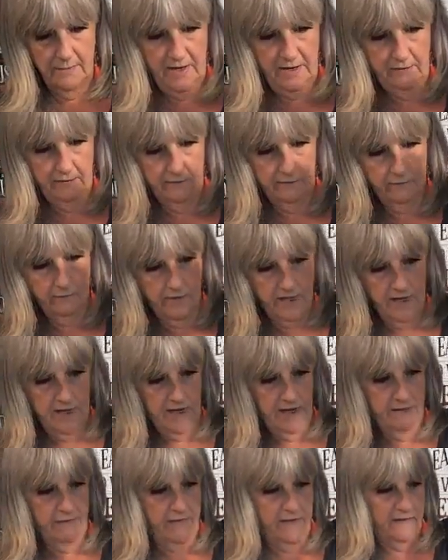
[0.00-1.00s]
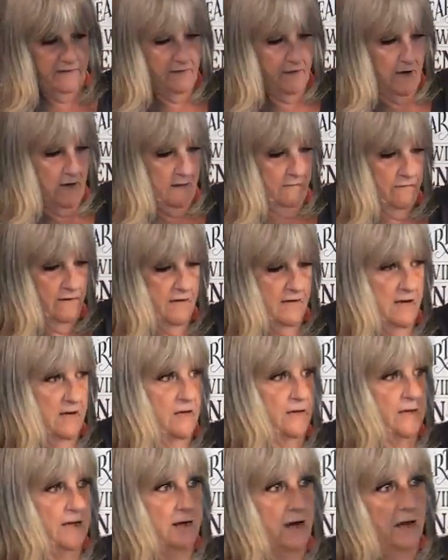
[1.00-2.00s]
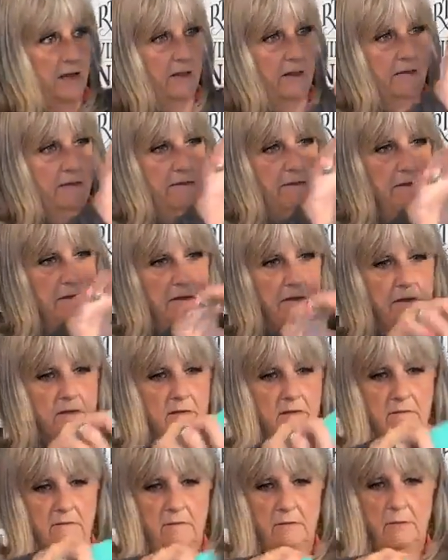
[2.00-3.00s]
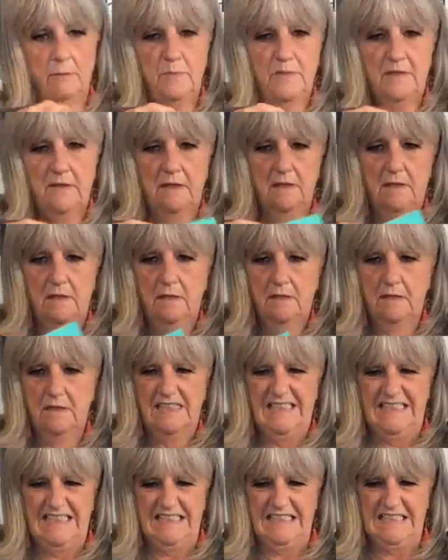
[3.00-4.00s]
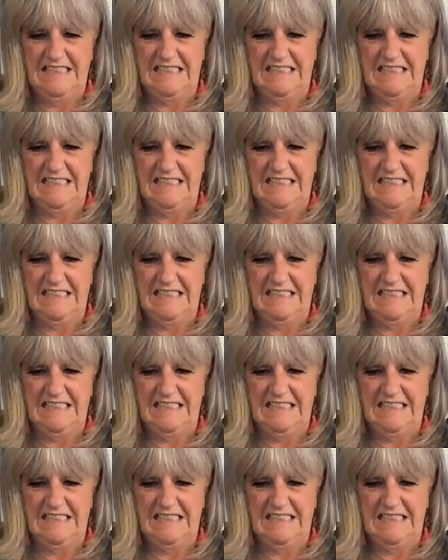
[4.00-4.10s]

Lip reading: You'll see what I mean when I lift this off. Look at all of, oops.